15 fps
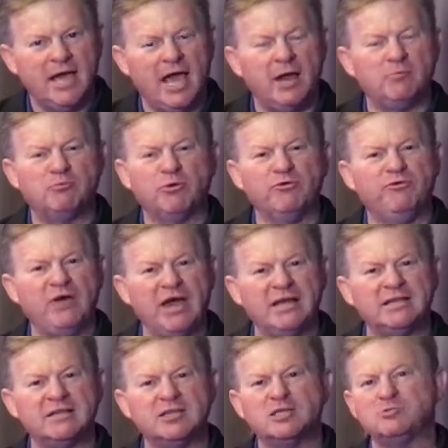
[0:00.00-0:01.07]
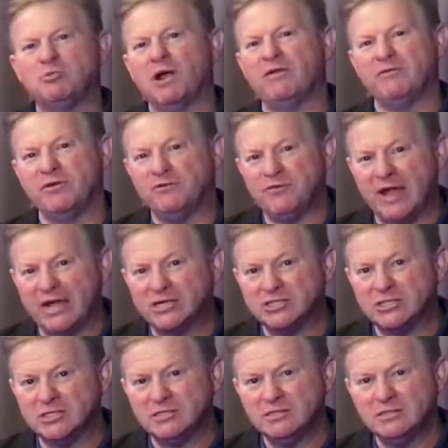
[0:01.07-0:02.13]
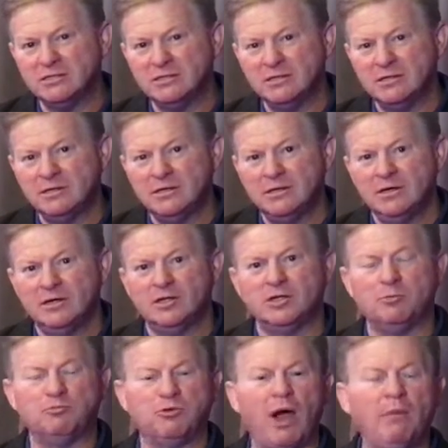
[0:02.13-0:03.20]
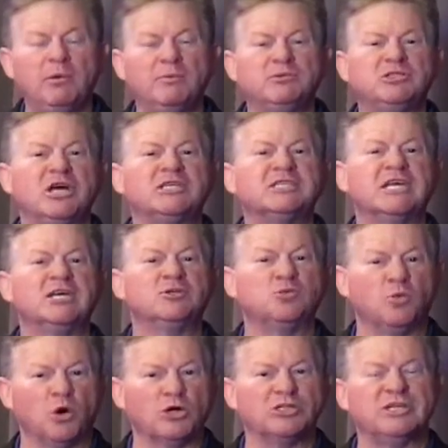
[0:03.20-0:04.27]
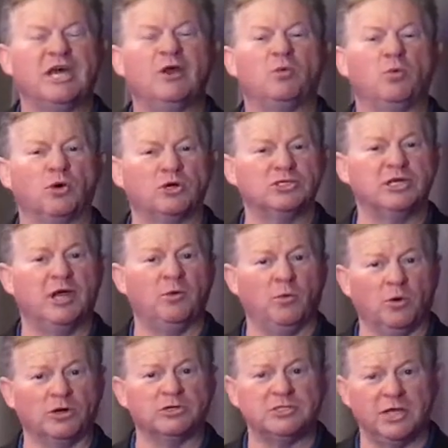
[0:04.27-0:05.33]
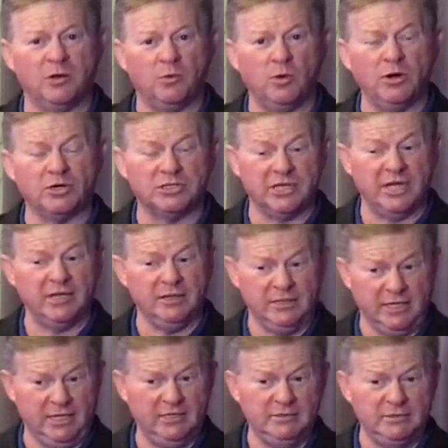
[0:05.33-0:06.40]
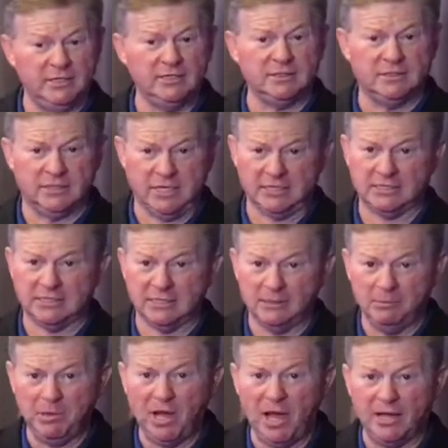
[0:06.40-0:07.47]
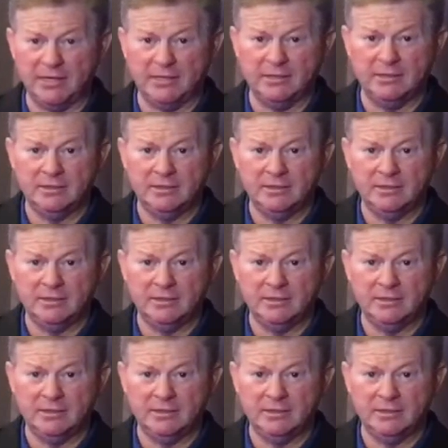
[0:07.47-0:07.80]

and prevent the spread of infection, the problem just gets worse and worse and worse and worse, and then it gets in the blood.